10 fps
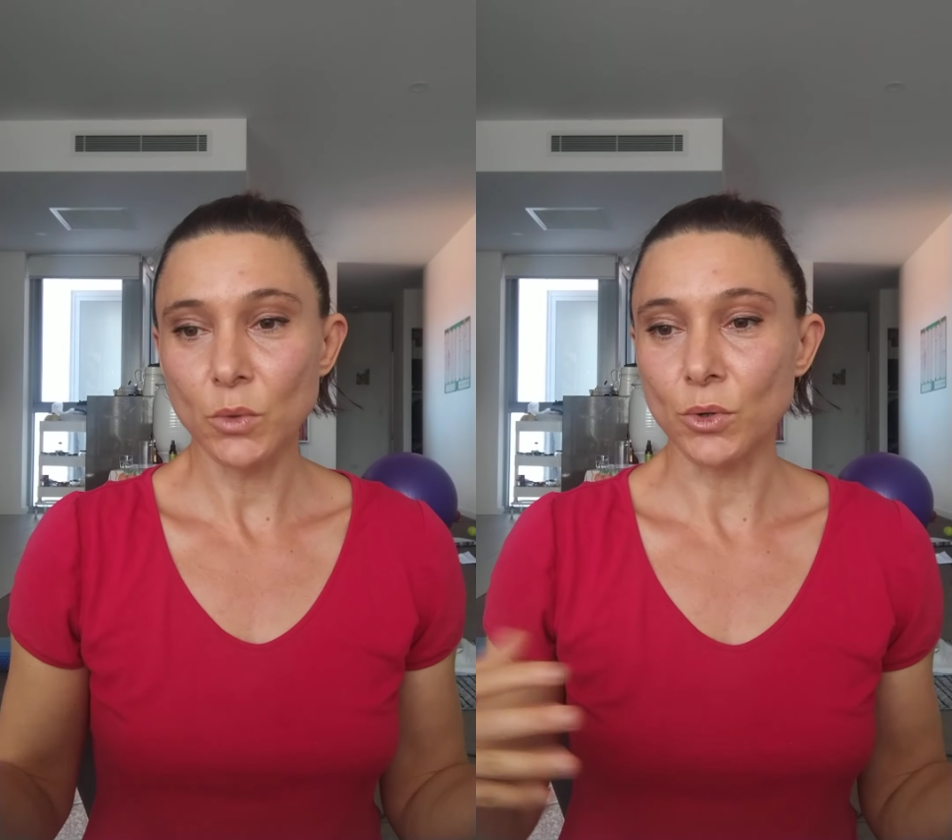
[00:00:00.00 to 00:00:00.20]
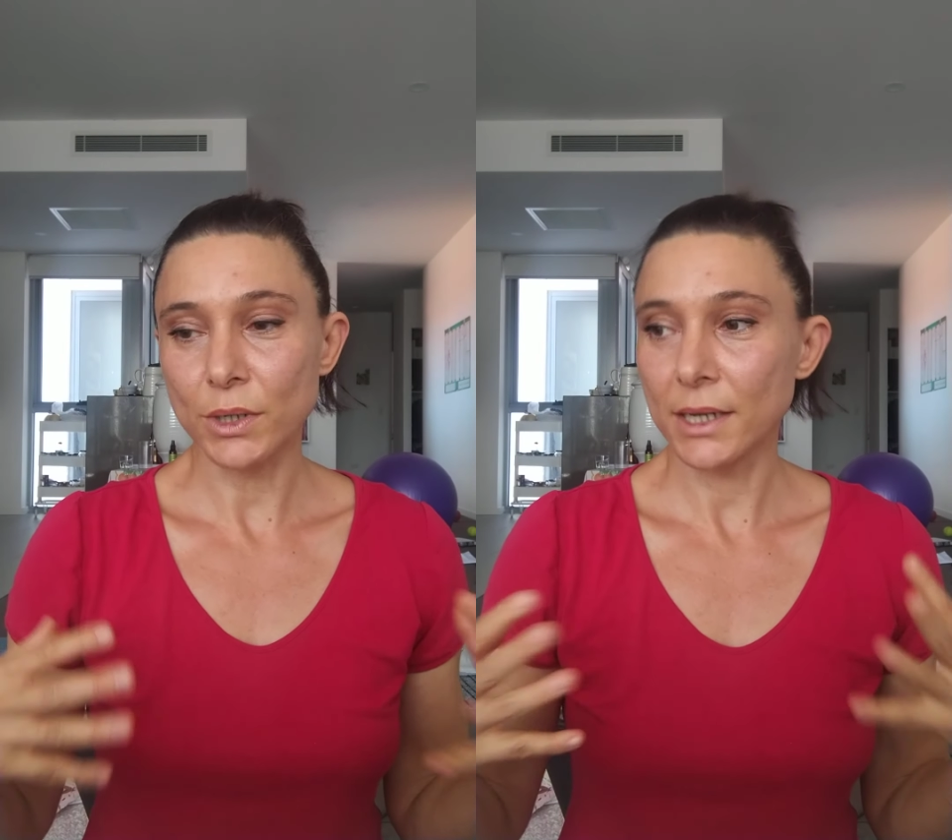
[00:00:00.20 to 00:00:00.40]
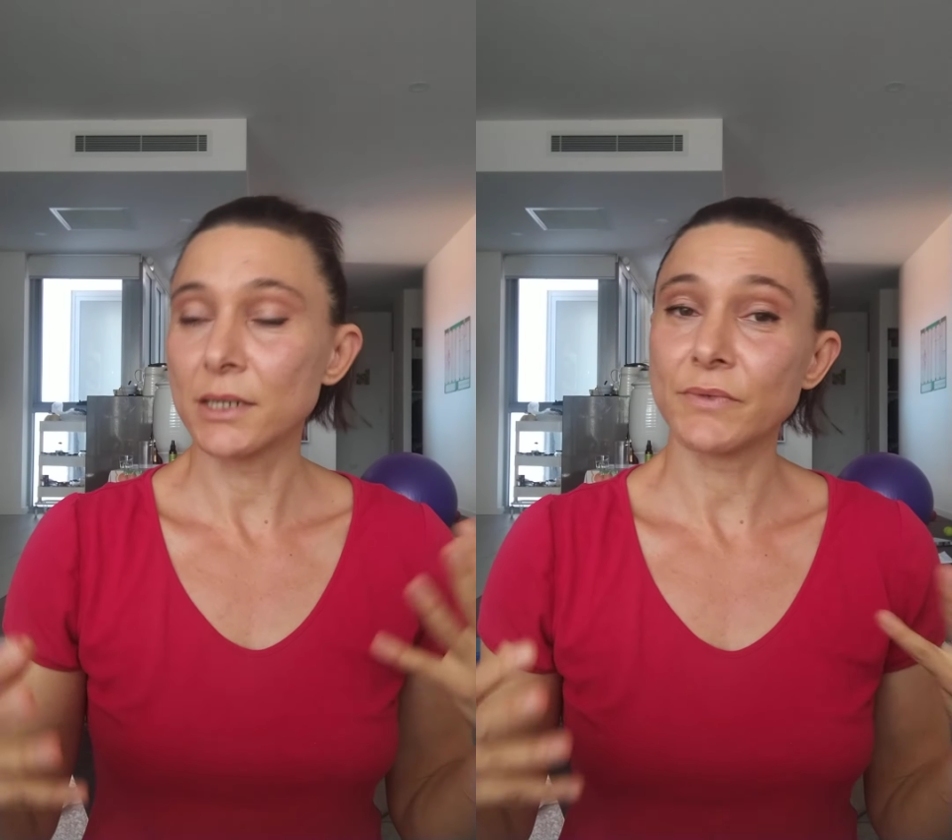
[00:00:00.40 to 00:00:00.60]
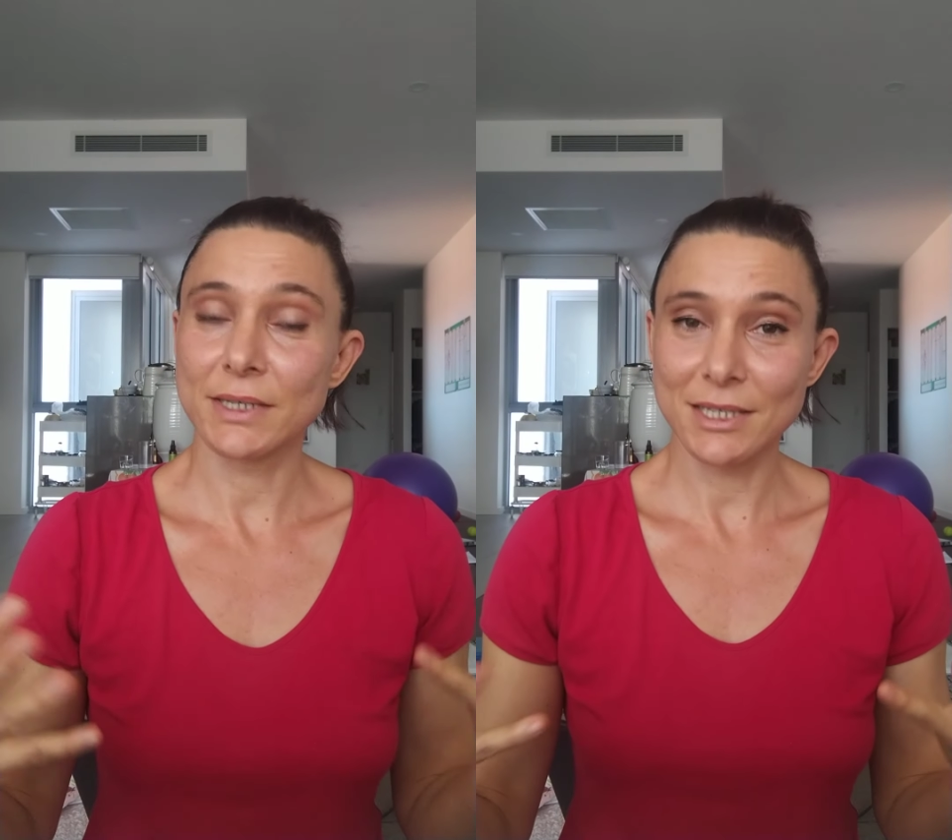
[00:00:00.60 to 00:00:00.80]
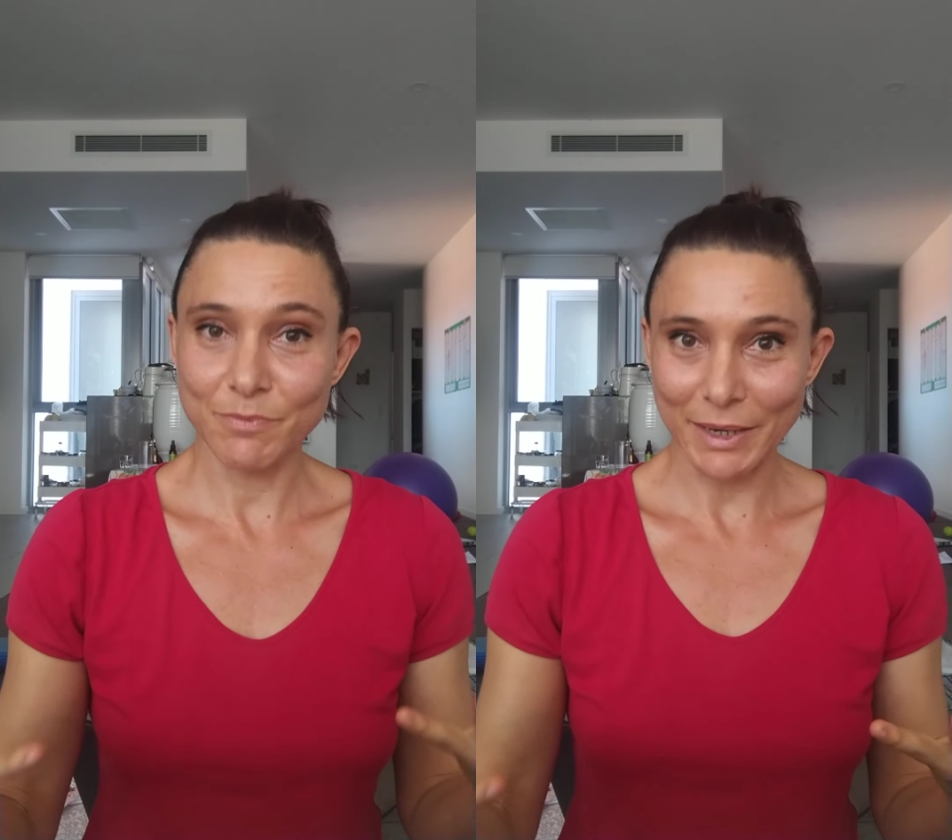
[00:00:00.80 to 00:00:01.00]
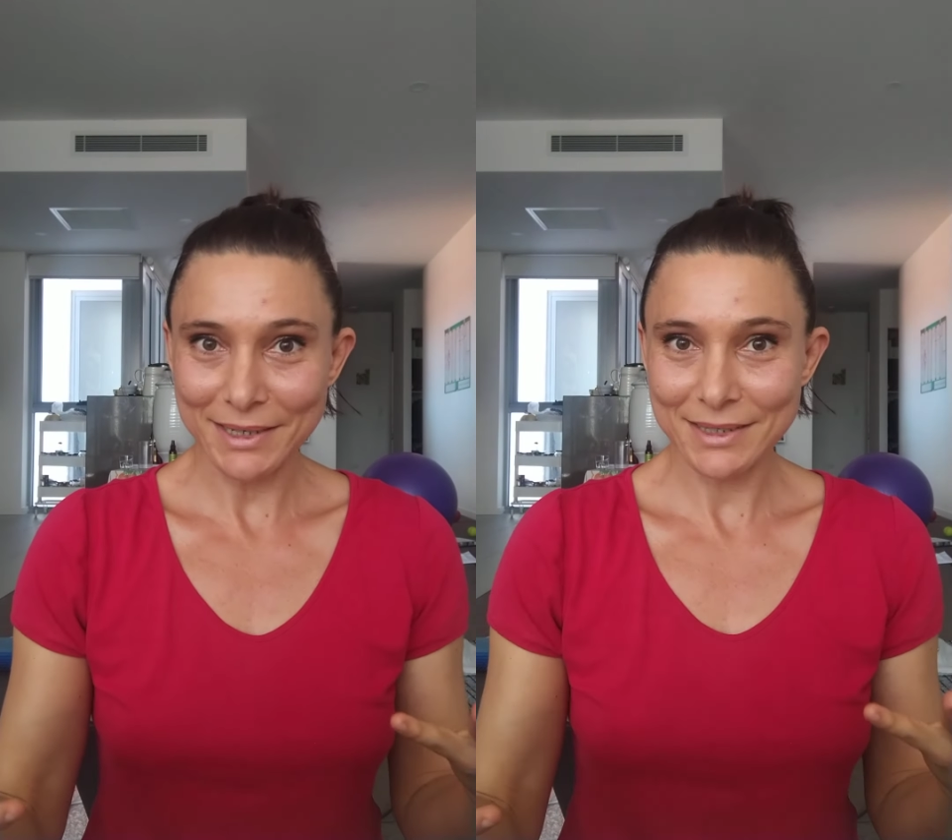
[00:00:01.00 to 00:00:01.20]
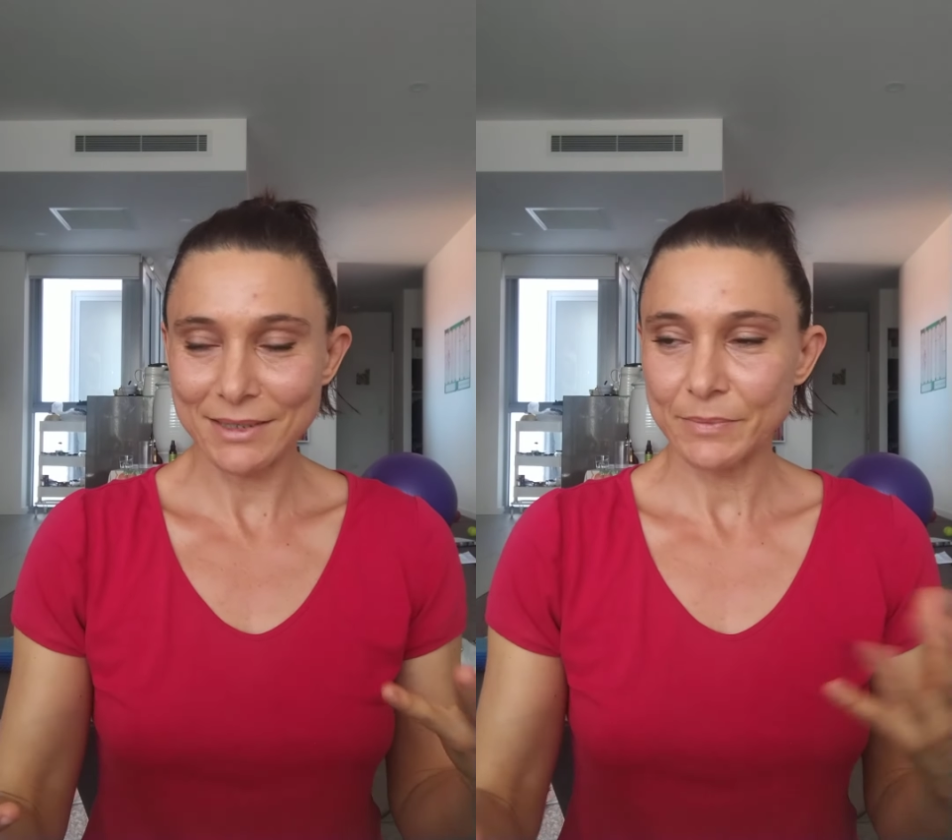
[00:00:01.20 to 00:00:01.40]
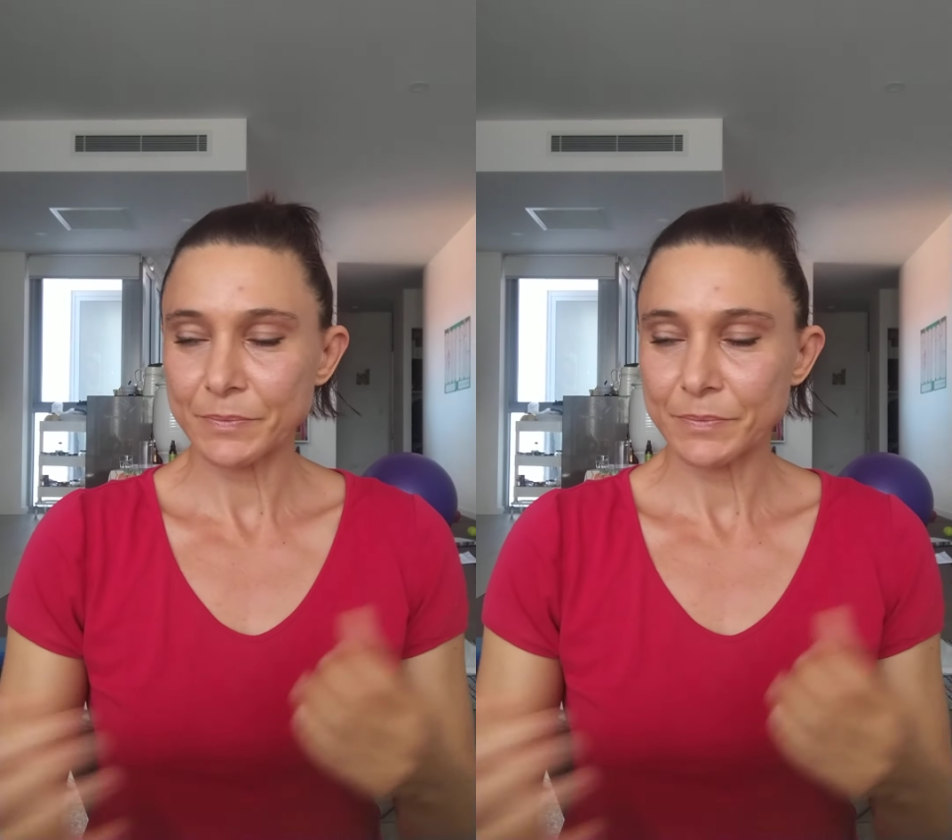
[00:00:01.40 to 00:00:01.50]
or kind of expect